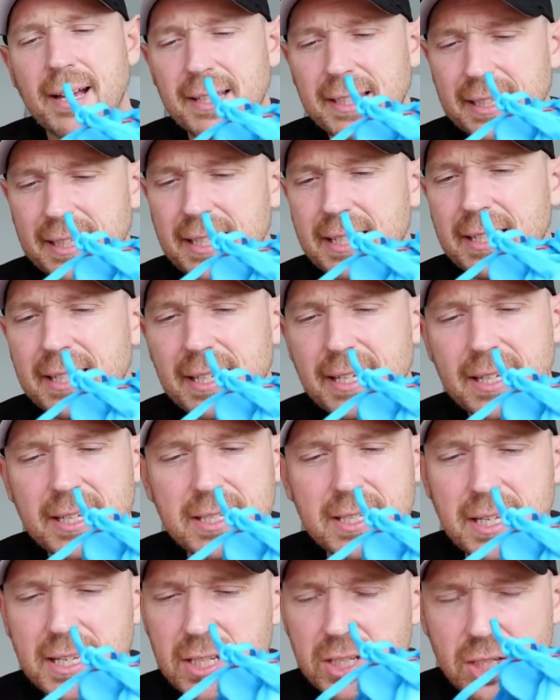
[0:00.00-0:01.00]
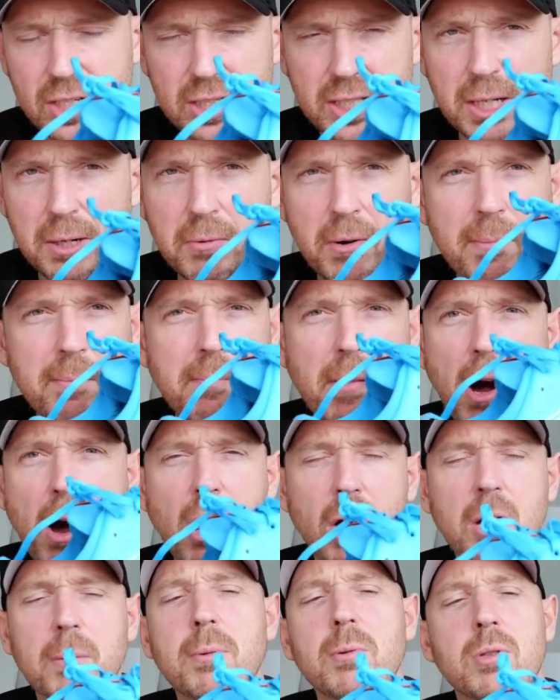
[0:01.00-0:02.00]
I think it is, it's just a
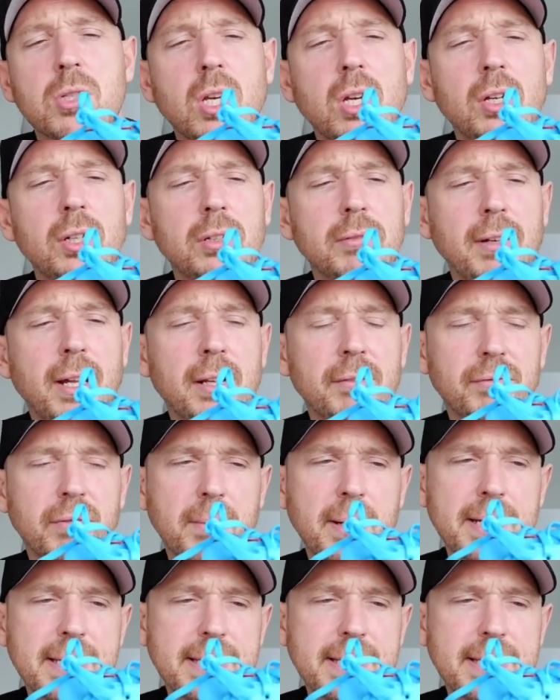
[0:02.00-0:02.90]
remarkable turnaround from